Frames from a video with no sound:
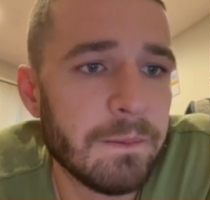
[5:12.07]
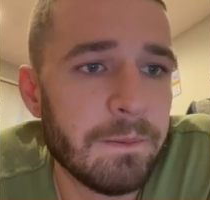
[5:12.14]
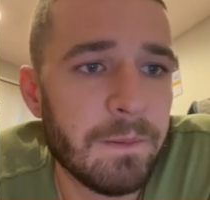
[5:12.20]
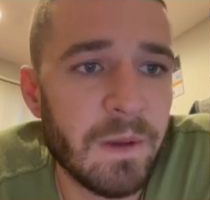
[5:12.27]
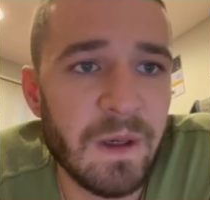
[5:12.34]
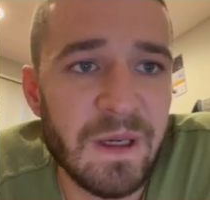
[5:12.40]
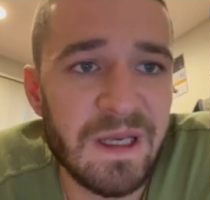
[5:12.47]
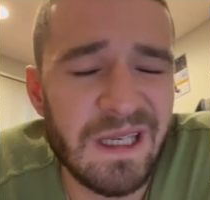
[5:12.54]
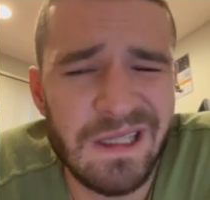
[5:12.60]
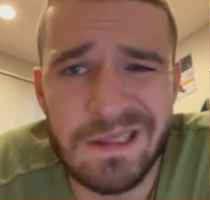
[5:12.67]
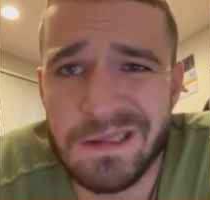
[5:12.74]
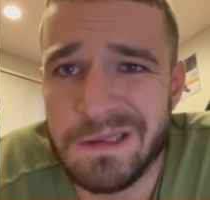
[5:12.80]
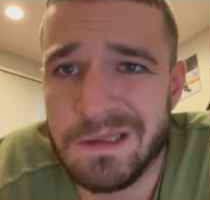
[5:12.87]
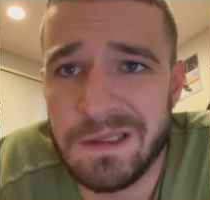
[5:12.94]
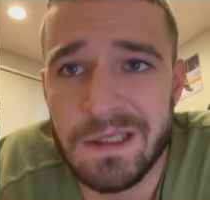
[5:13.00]
but
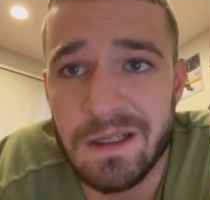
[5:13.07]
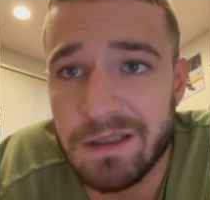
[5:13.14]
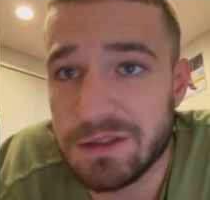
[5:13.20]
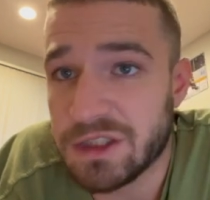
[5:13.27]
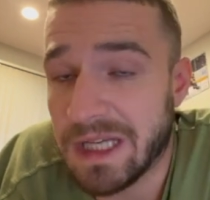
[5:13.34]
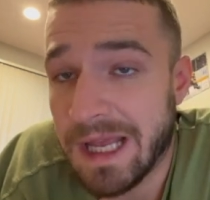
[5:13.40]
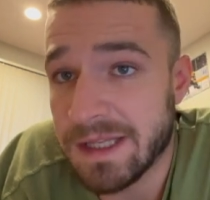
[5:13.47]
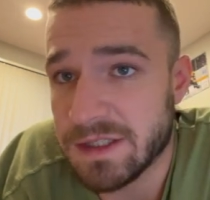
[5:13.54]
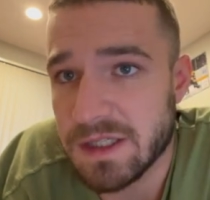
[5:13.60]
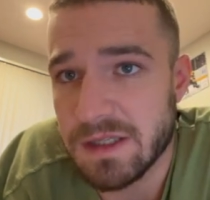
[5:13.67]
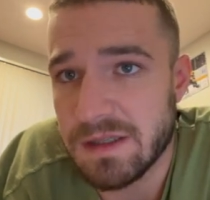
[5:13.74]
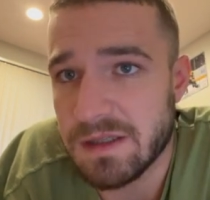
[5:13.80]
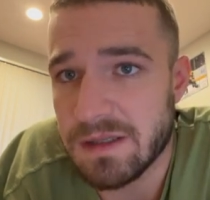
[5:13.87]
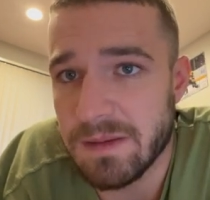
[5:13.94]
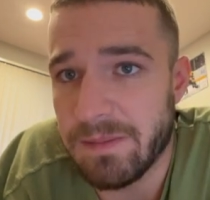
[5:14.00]
your chance
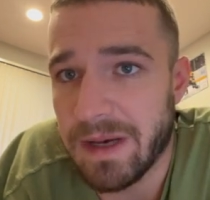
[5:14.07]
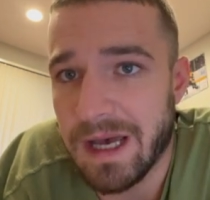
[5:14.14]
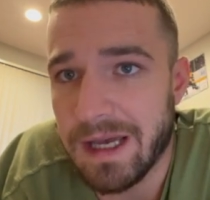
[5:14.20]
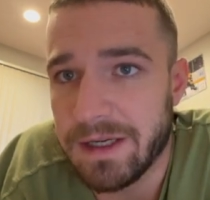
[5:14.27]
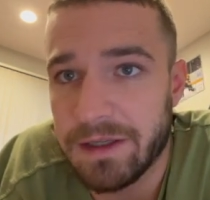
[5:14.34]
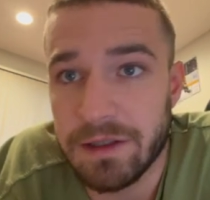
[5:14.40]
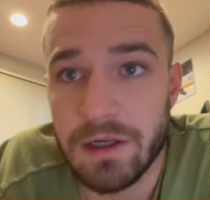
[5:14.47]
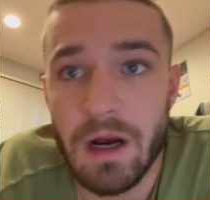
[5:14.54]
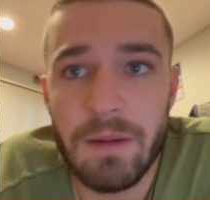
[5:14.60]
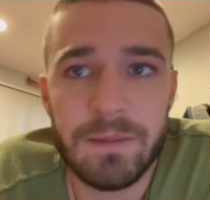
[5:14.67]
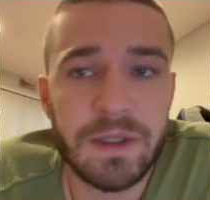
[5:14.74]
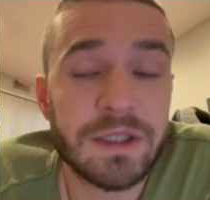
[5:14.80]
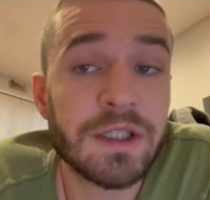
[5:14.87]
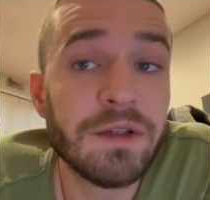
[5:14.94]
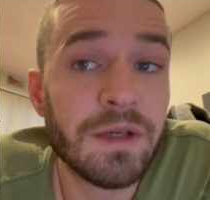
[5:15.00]
to buy or your
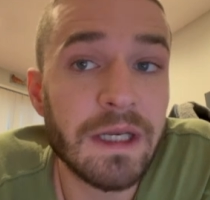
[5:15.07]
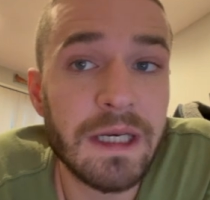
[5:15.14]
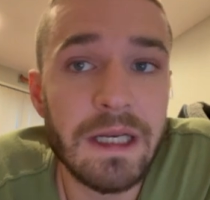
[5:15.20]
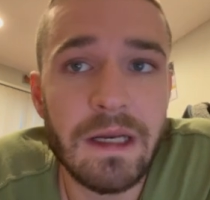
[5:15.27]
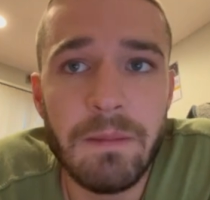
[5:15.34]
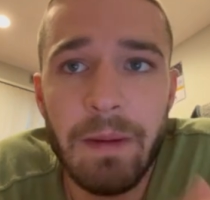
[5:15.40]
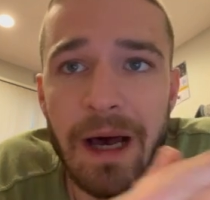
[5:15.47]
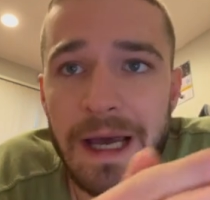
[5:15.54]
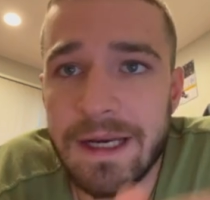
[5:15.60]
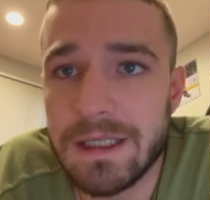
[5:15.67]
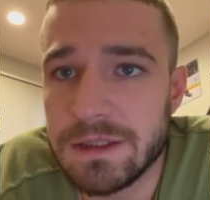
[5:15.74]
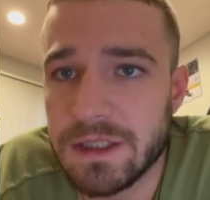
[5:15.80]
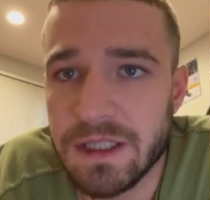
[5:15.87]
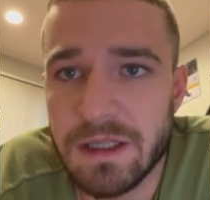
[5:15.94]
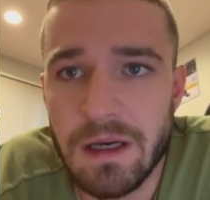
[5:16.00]
opportunity to buy
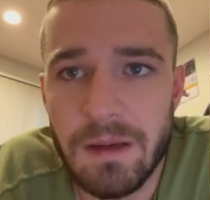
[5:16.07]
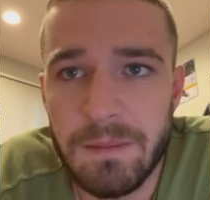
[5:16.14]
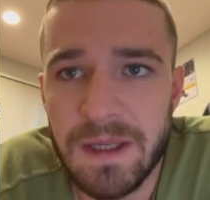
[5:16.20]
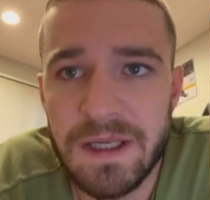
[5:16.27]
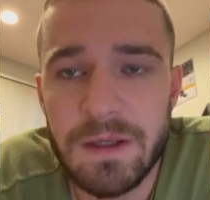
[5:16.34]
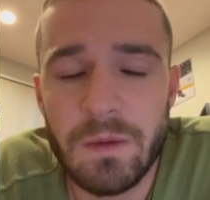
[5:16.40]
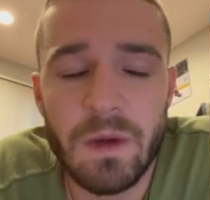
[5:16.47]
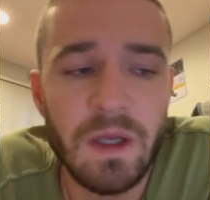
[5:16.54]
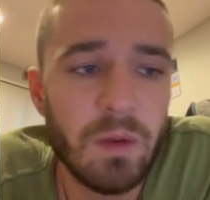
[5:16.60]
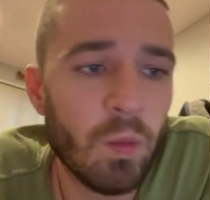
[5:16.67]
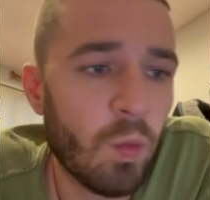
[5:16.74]
doesn't come until a